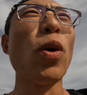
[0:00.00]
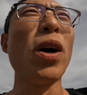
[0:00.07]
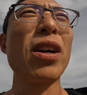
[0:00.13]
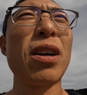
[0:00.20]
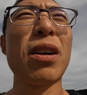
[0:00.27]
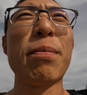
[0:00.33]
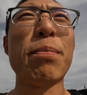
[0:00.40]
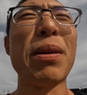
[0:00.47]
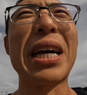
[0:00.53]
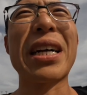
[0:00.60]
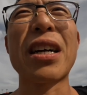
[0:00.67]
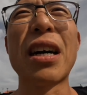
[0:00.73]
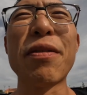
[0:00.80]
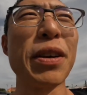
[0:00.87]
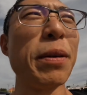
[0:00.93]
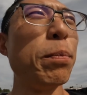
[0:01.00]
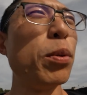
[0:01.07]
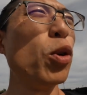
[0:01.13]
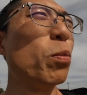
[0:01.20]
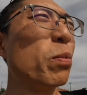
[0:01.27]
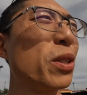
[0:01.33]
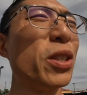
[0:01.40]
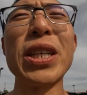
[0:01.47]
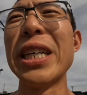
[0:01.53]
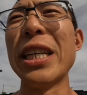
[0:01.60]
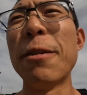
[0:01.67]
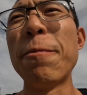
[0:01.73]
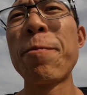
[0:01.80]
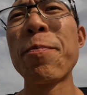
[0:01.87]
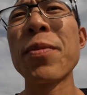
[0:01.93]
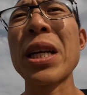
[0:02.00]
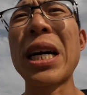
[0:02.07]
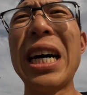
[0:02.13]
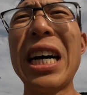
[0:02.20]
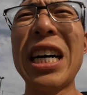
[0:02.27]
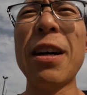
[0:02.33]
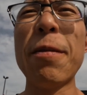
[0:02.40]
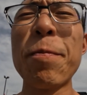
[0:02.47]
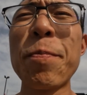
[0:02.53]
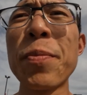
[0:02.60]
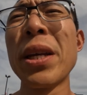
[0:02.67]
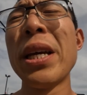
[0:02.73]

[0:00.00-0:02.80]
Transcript: water and black coffee and boom, you're good. At